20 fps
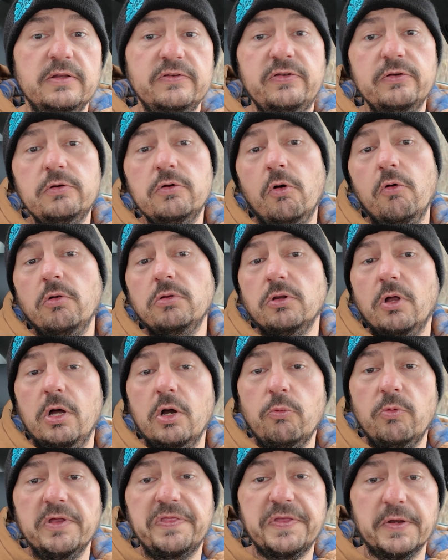to go
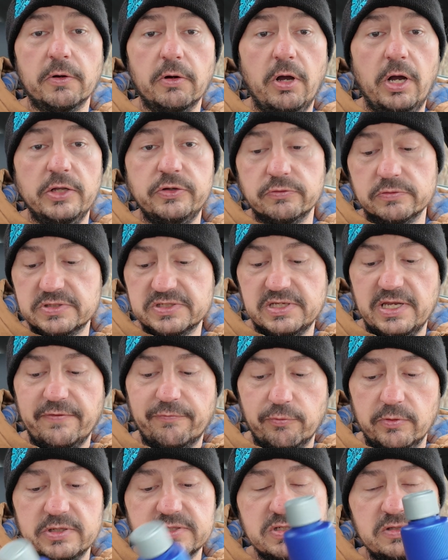along with their rinseless
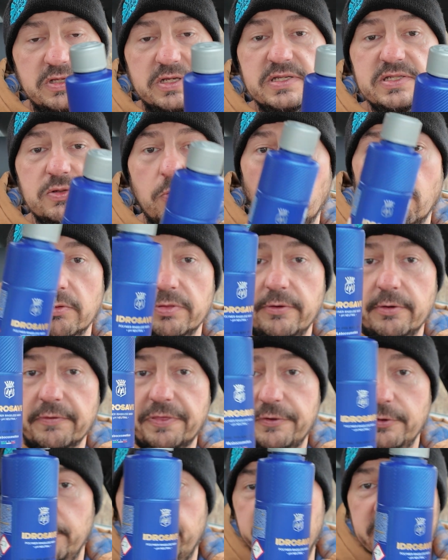rinseless or their
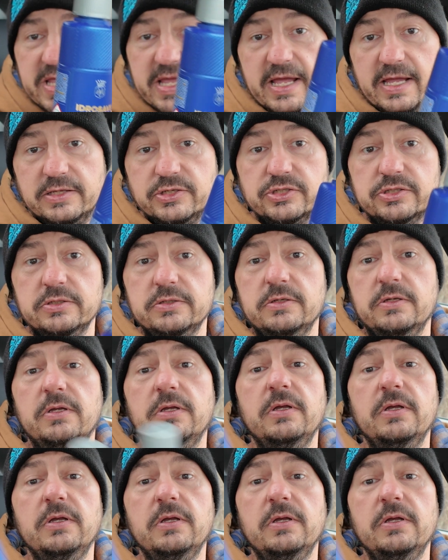3rd pH.